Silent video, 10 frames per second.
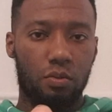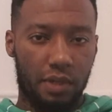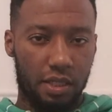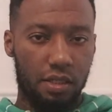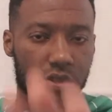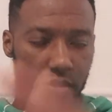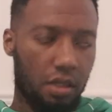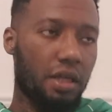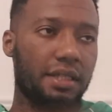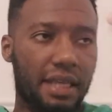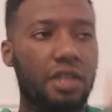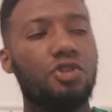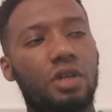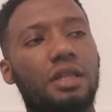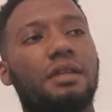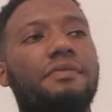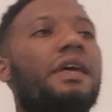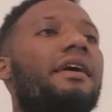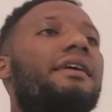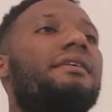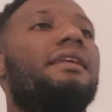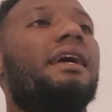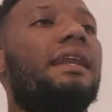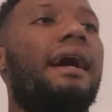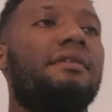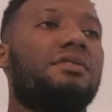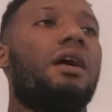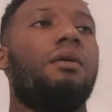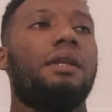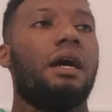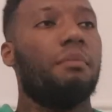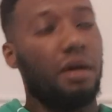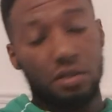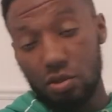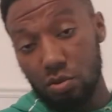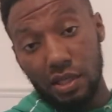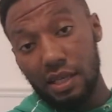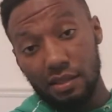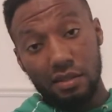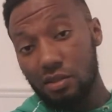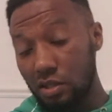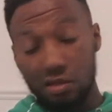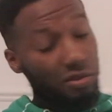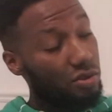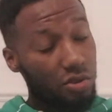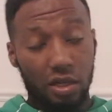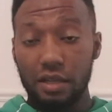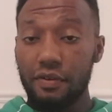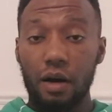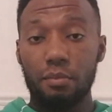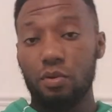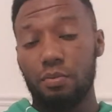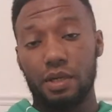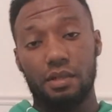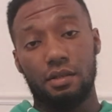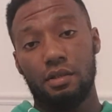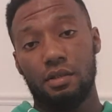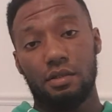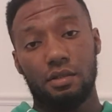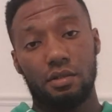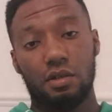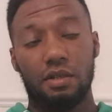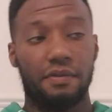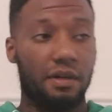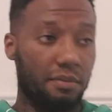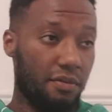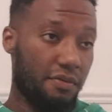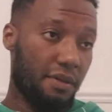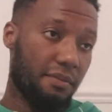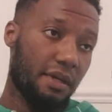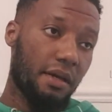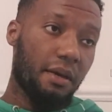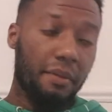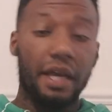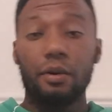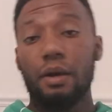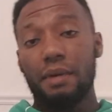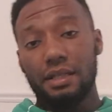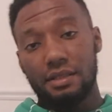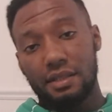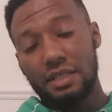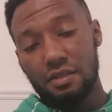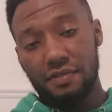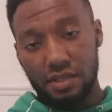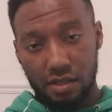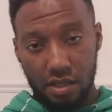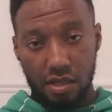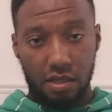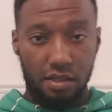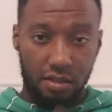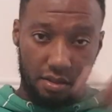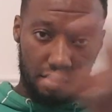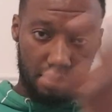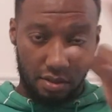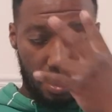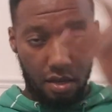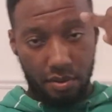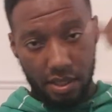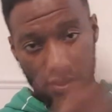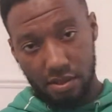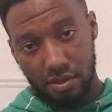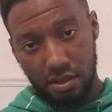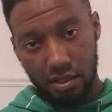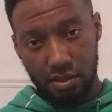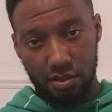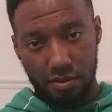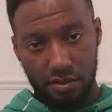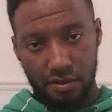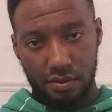money, yeah, then you can live their lifestyle and that. But until that, you just got to live humble, blood. Got to live humble, fam. Anyway, man, that's it for today. Stay wise. Ton of love.